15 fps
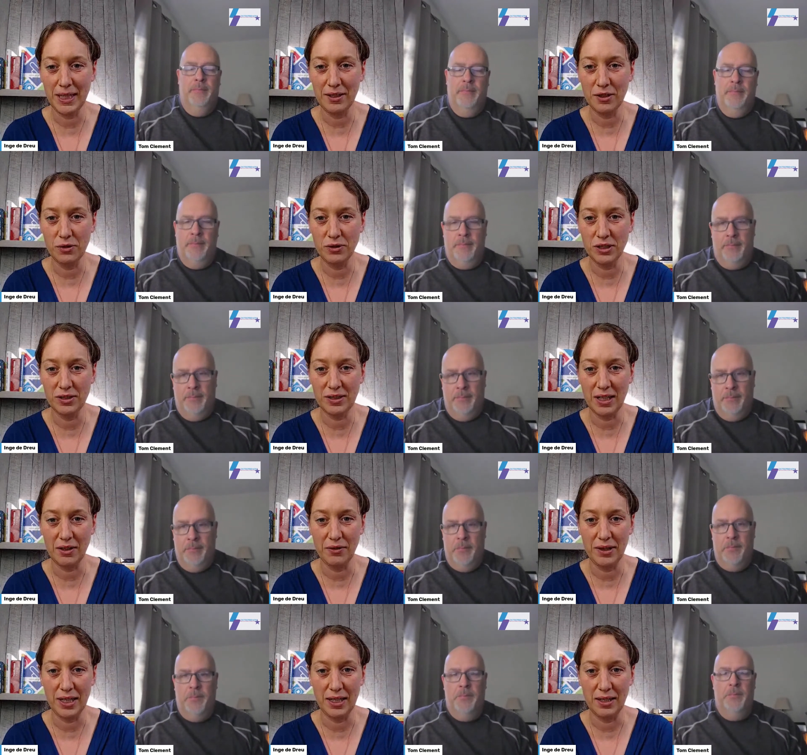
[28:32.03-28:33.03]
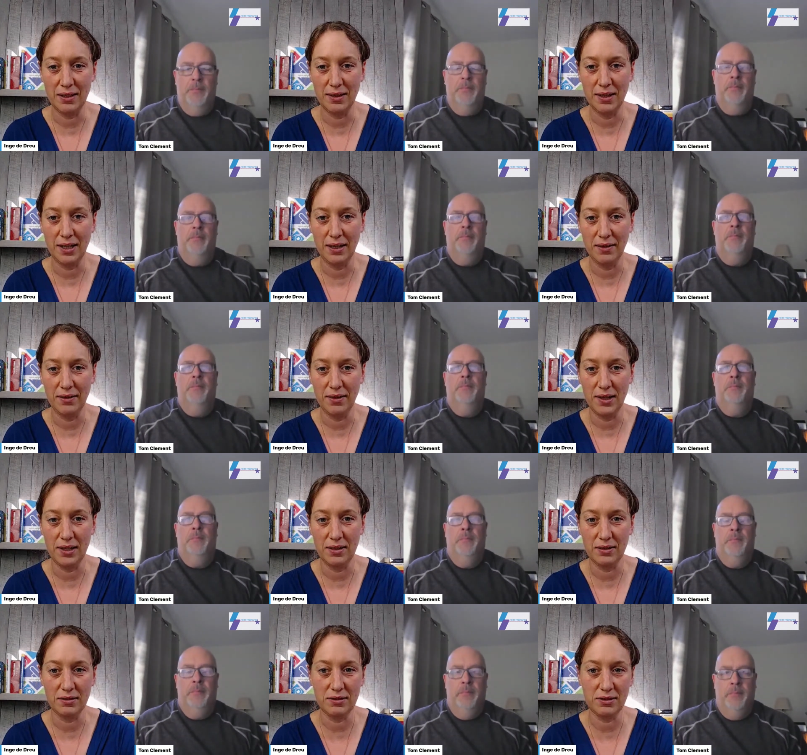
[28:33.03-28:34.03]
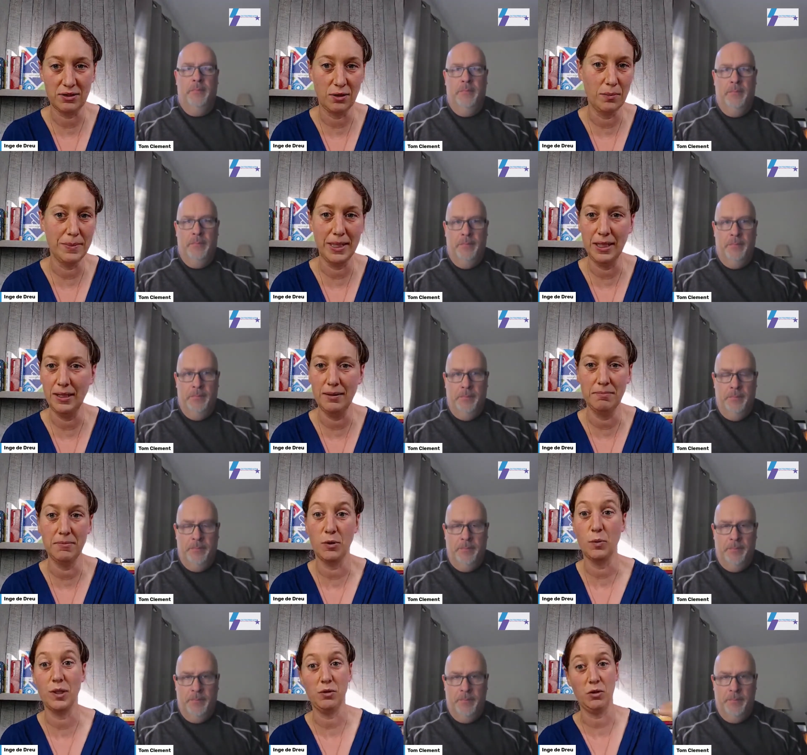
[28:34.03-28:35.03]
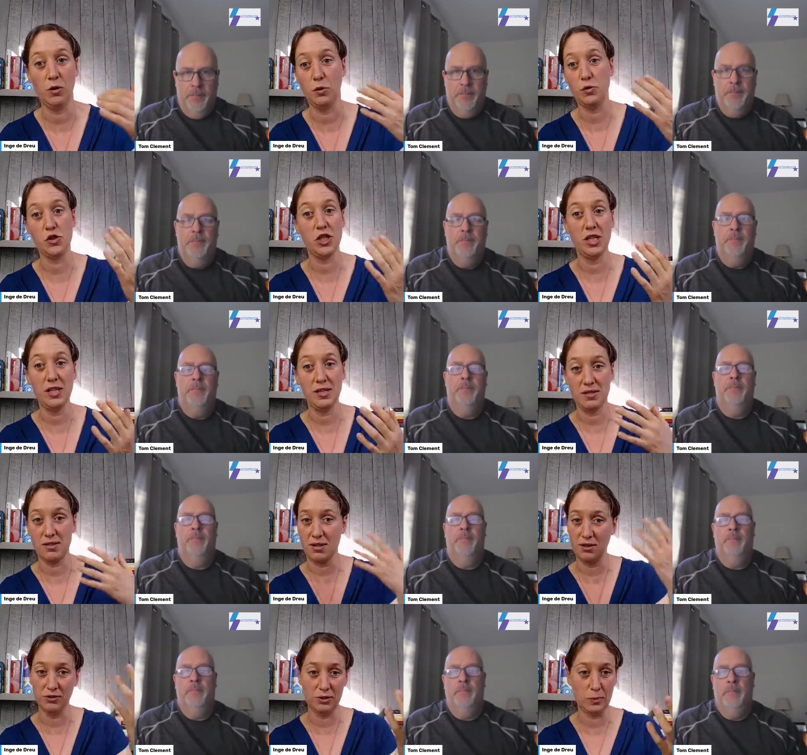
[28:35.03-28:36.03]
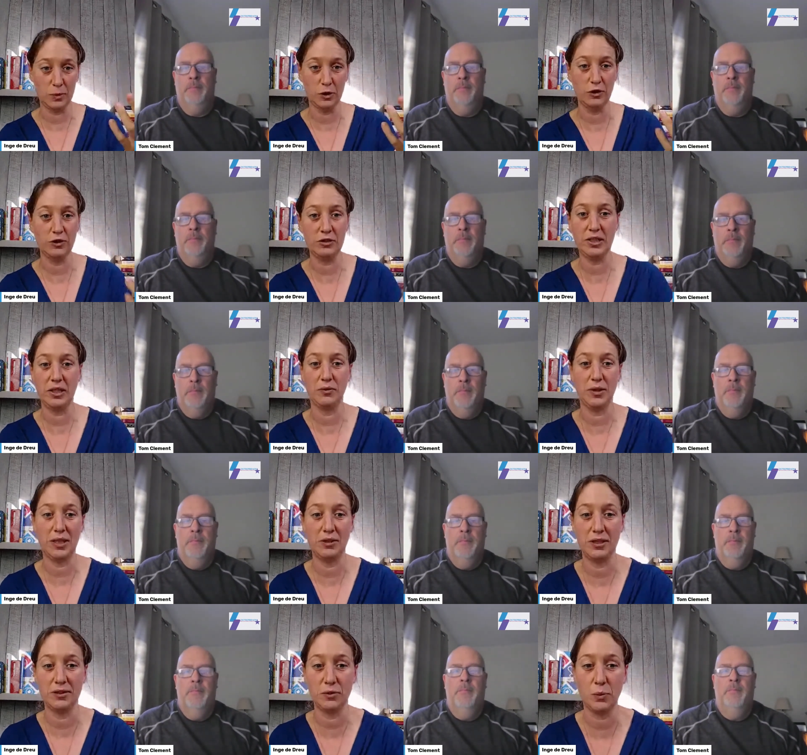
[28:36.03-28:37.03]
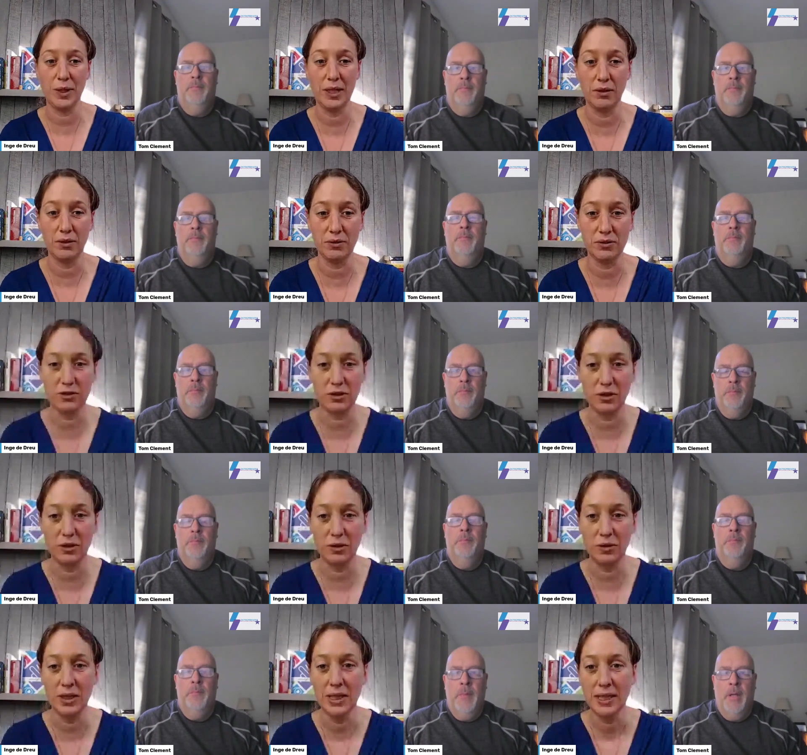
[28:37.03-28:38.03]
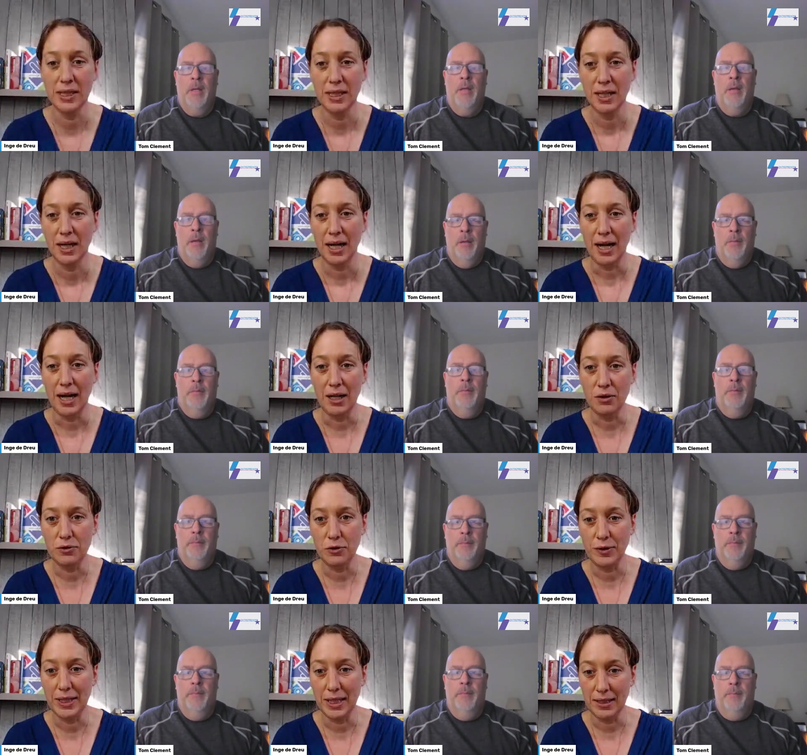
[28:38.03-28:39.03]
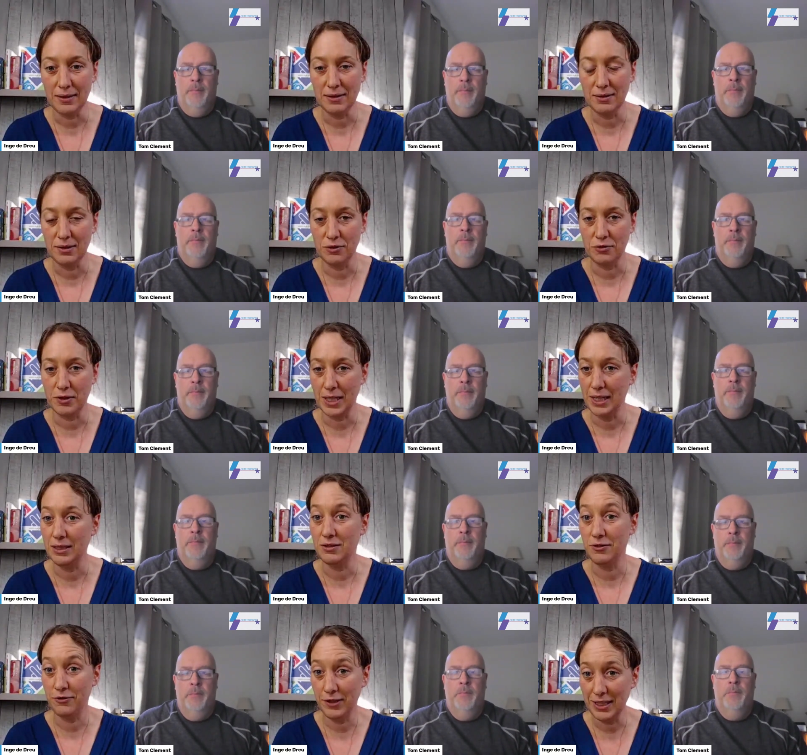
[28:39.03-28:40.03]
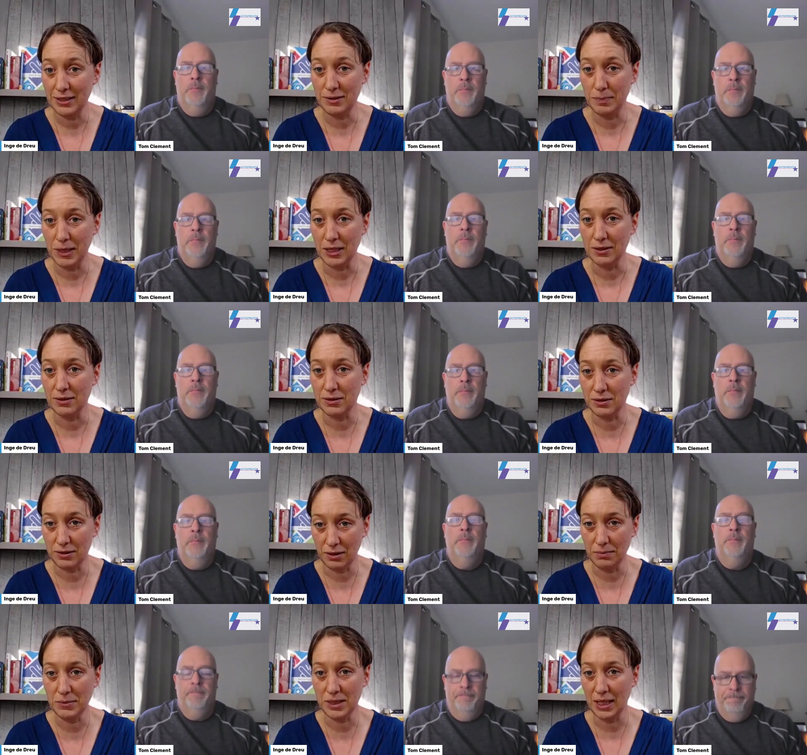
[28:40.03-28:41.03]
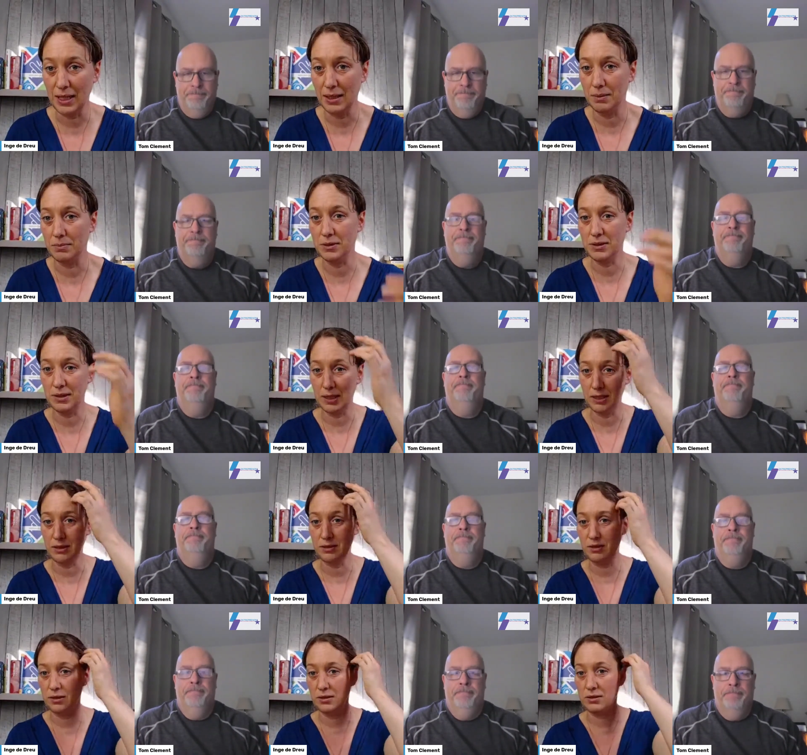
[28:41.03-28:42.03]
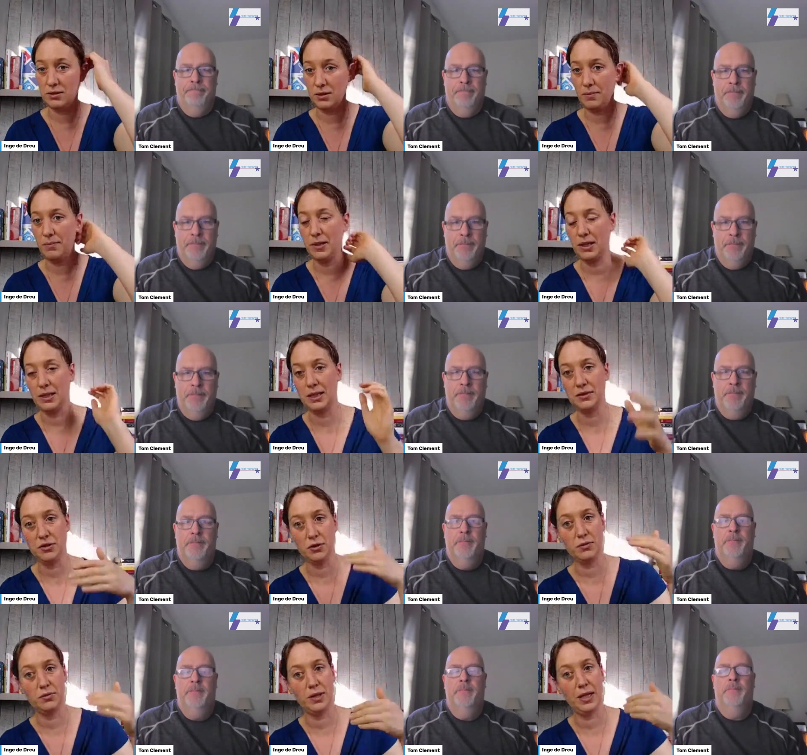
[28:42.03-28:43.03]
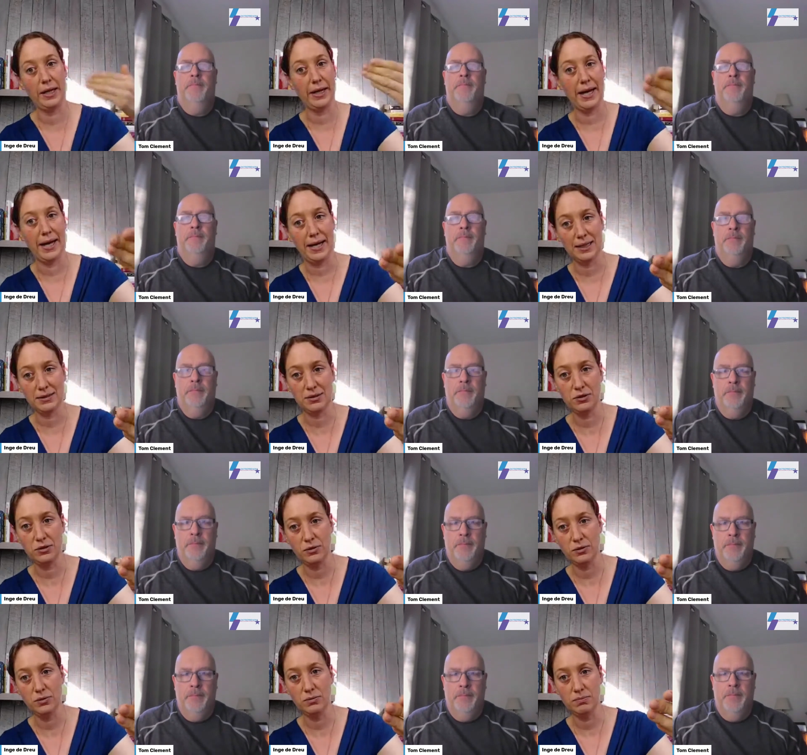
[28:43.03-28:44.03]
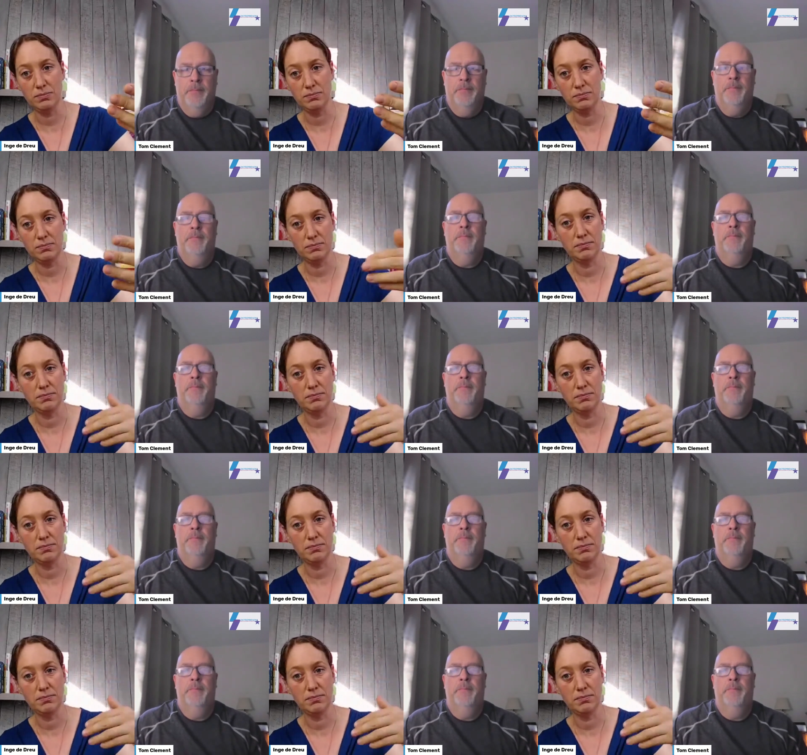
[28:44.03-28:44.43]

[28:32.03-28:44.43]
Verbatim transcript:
Speaker 1: many coaches out there, and there's so many, well, coaches, entrepreneurs out there as well. So how to get the right fit? Because sometimes there's just something that you can really add to